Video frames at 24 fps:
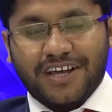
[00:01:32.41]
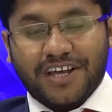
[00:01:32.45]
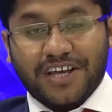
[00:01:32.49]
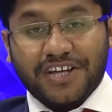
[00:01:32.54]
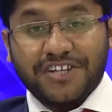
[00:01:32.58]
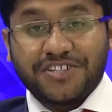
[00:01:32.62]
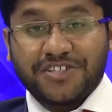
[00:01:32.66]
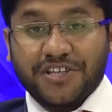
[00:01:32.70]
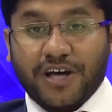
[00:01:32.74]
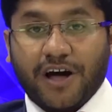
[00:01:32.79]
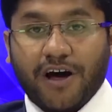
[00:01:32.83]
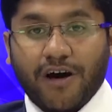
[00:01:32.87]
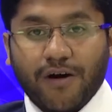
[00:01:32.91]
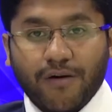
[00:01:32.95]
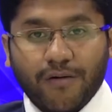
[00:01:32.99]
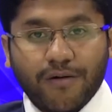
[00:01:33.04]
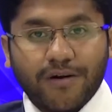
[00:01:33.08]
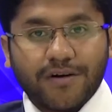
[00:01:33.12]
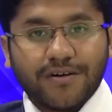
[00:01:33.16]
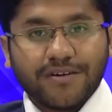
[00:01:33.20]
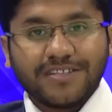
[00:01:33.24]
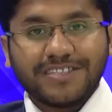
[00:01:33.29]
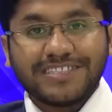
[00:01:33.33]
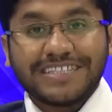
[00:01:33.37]
It's
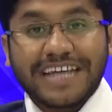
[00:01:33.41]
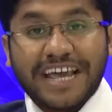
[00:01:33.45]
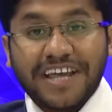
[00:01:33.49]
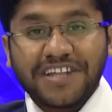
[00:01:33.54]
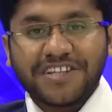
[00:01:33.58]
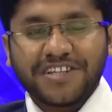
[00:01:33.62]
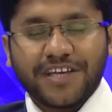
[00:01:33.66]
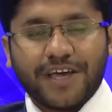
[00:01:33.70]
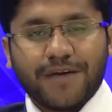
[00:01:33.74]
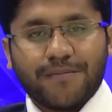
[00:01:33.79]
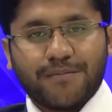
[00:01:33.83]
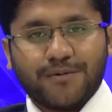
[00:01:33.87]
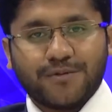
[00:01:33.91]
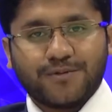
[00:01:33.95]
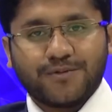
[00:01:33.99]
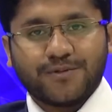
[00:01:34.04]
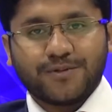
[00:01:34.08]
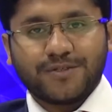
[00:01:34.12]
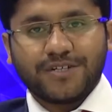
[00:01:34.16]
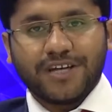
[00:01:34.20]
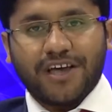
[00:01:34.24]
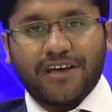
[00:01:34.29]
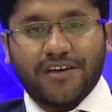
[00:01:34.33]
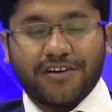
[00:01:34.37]
our 10th
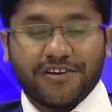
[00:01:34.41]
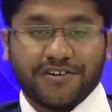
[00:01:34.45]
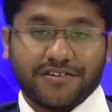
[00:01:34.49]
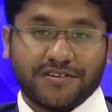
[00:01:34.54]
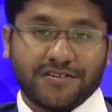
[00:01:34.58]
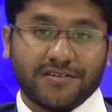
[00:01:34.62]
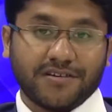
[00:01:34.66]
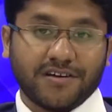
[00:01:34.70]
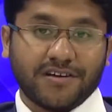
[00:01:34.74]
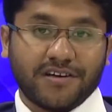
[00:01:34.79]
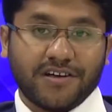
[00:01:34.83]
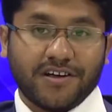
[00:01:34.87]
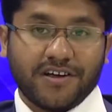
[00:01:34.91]
episode in